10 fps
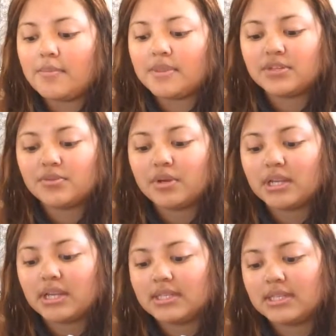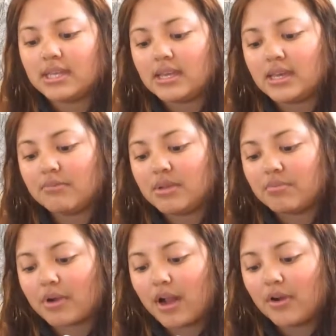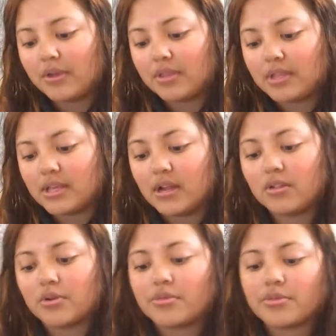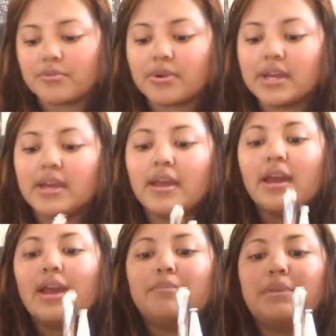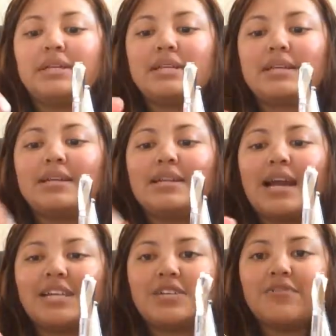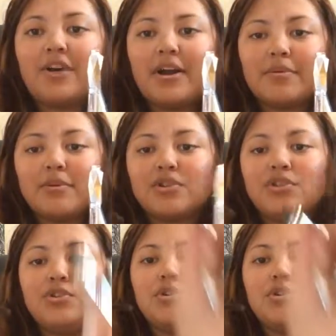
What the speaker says: This one is the Gimme Brow in the color 3, and basically it adds fibers to